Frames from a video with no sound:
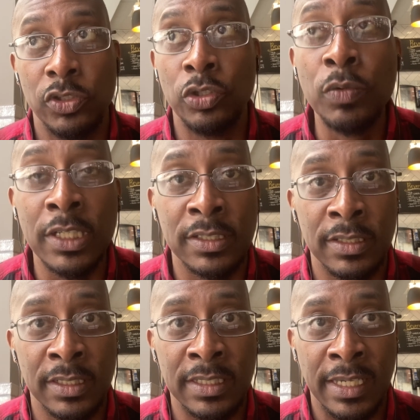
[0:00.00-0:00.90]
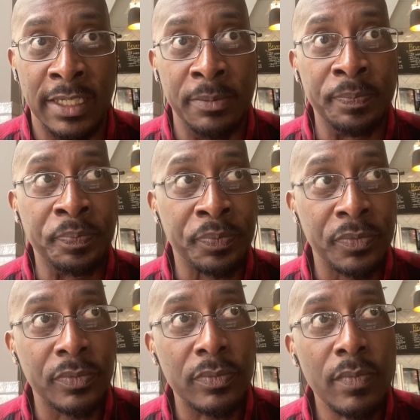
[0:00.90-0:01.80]
You get to dictate
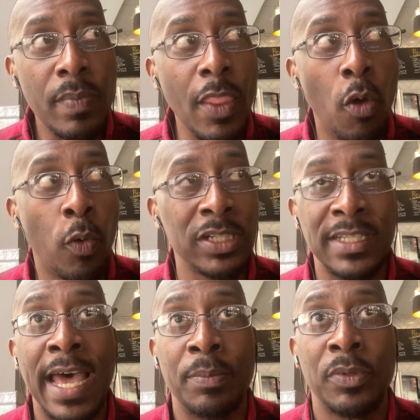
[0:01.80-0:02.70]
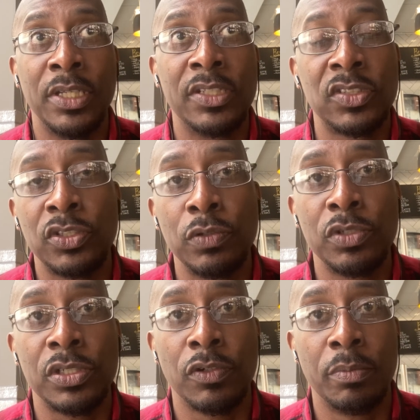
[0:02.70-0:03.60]
what type of
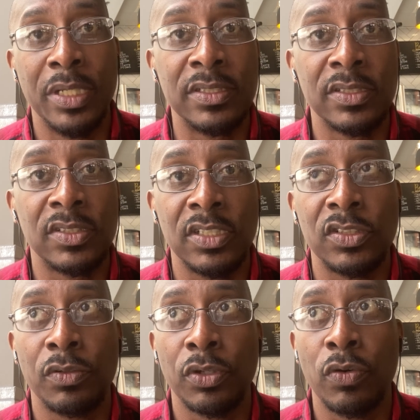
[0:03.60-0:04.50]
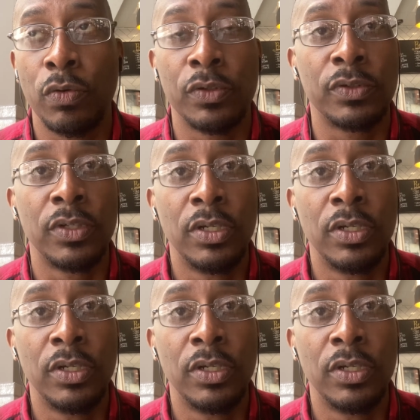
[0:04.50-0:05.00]
institution or business sits on the corner